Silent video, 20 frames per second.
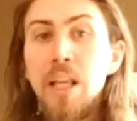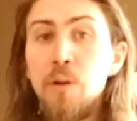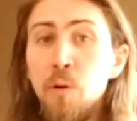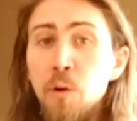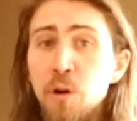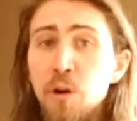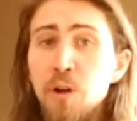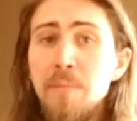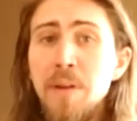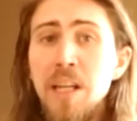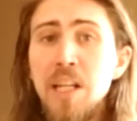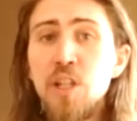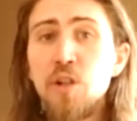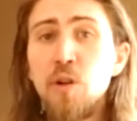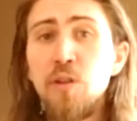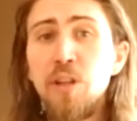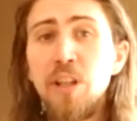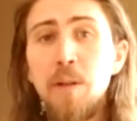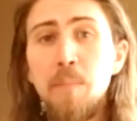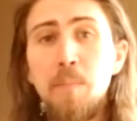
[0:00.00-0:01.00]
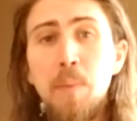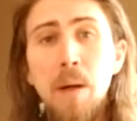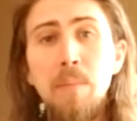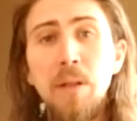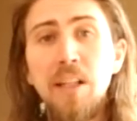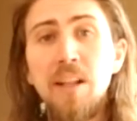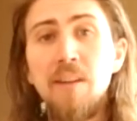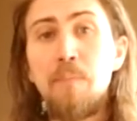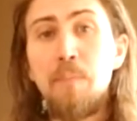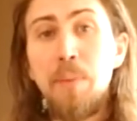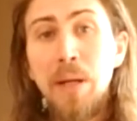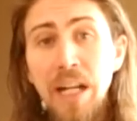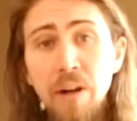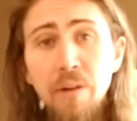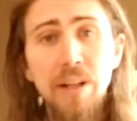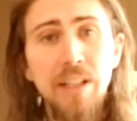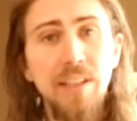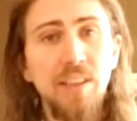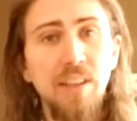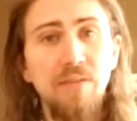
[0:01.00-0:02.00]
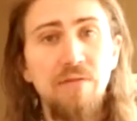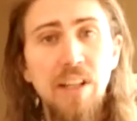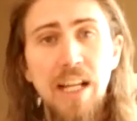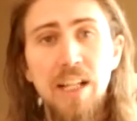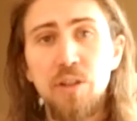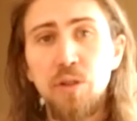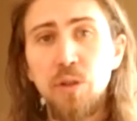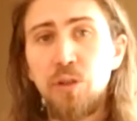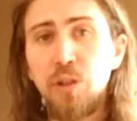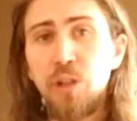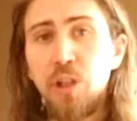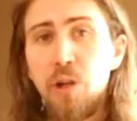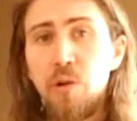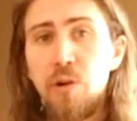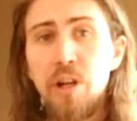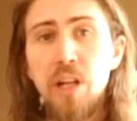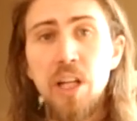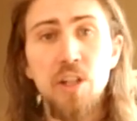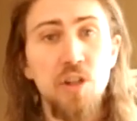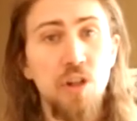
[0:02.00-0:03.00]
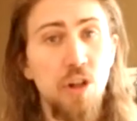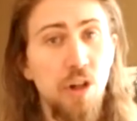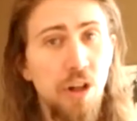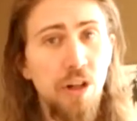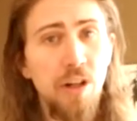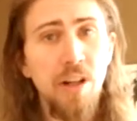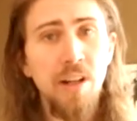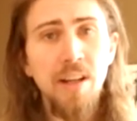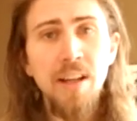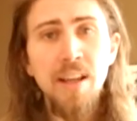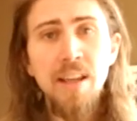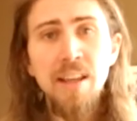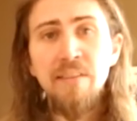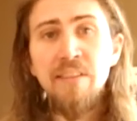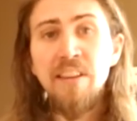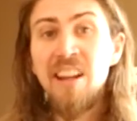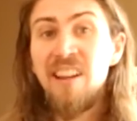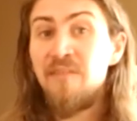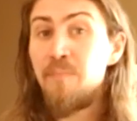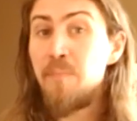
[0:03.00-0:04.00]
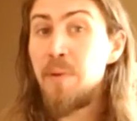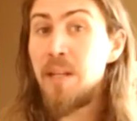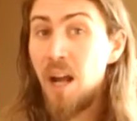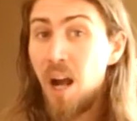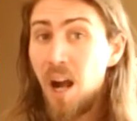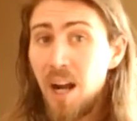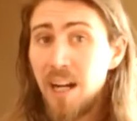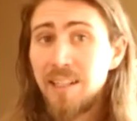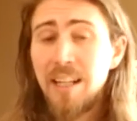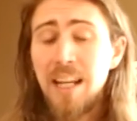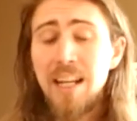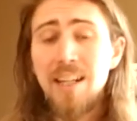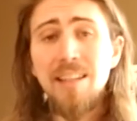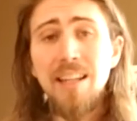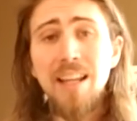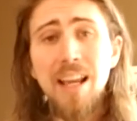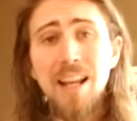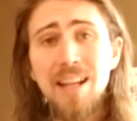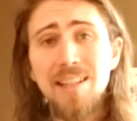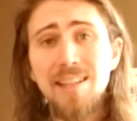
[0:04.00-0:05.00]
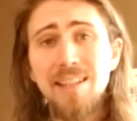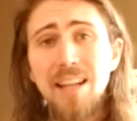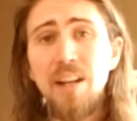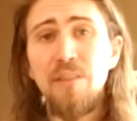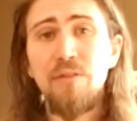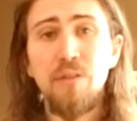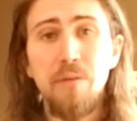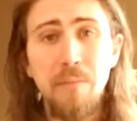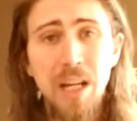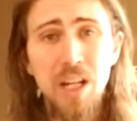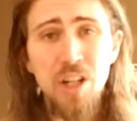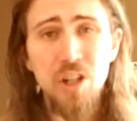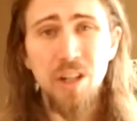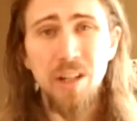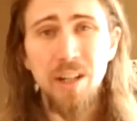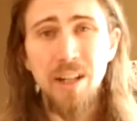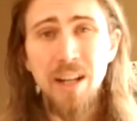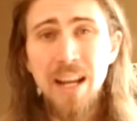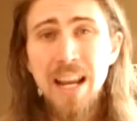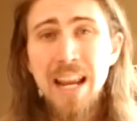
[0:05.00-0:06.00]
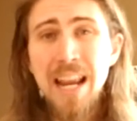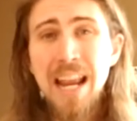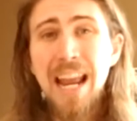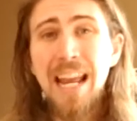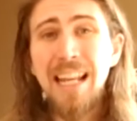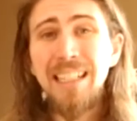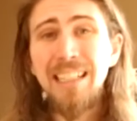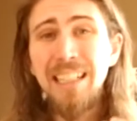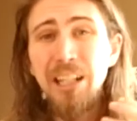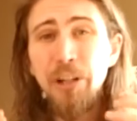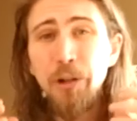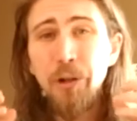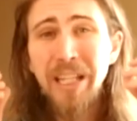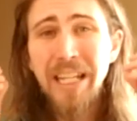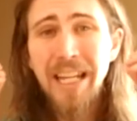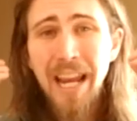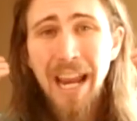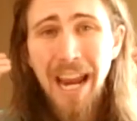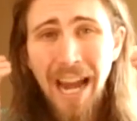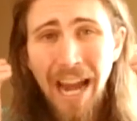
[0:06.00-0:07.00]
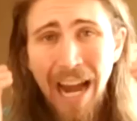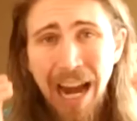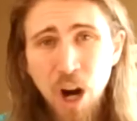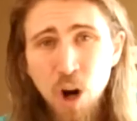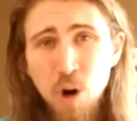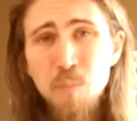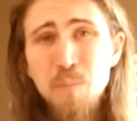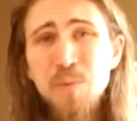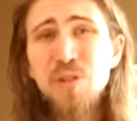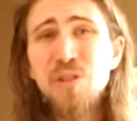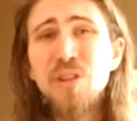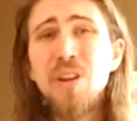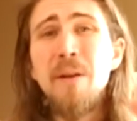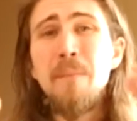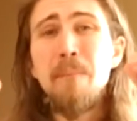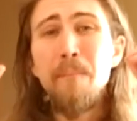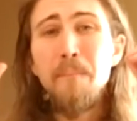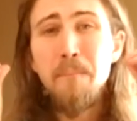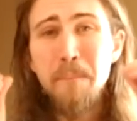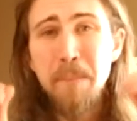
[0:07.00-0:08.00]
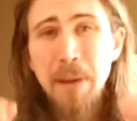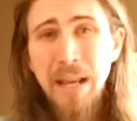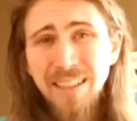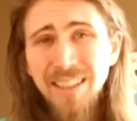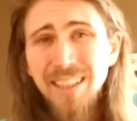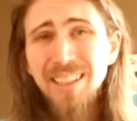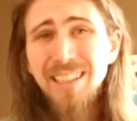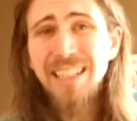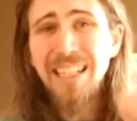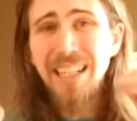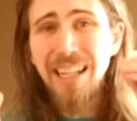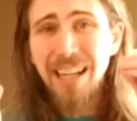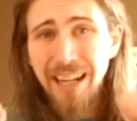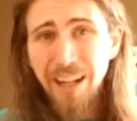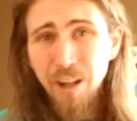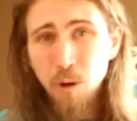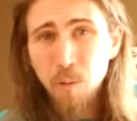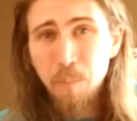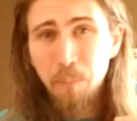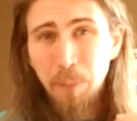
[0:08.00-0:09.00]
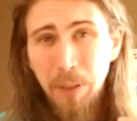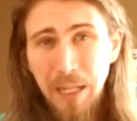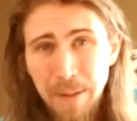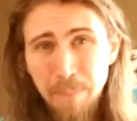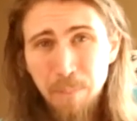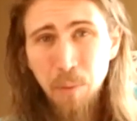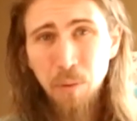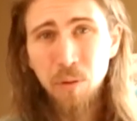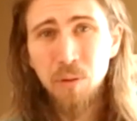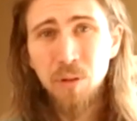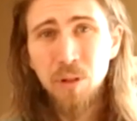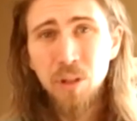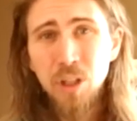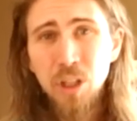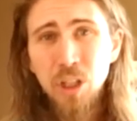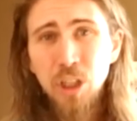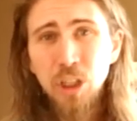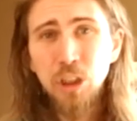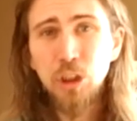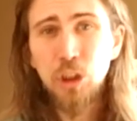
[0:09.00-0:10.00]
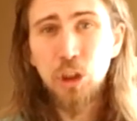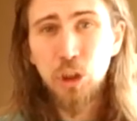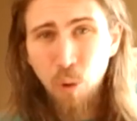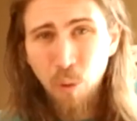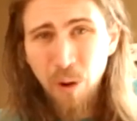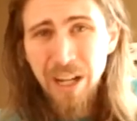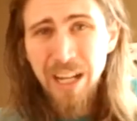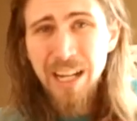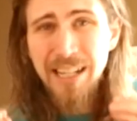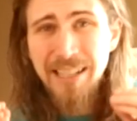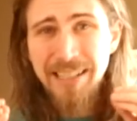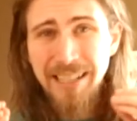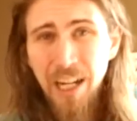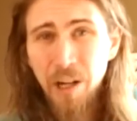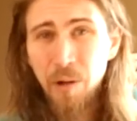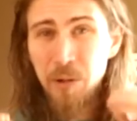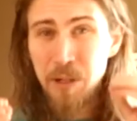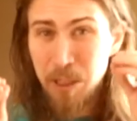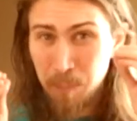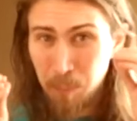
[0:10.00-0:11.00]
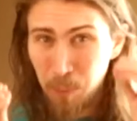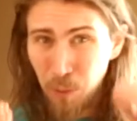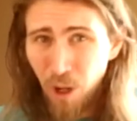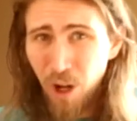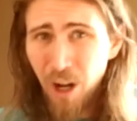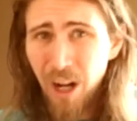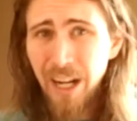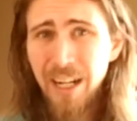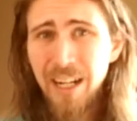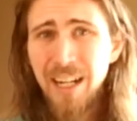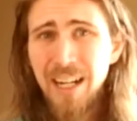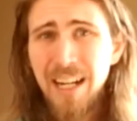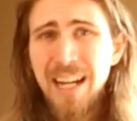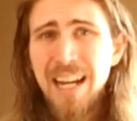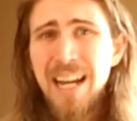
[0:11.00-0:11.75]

In order to make sure that the public appearance of national security is good, the FBI takes the NSA information and literally helps mentally ill people join in a terrorist plot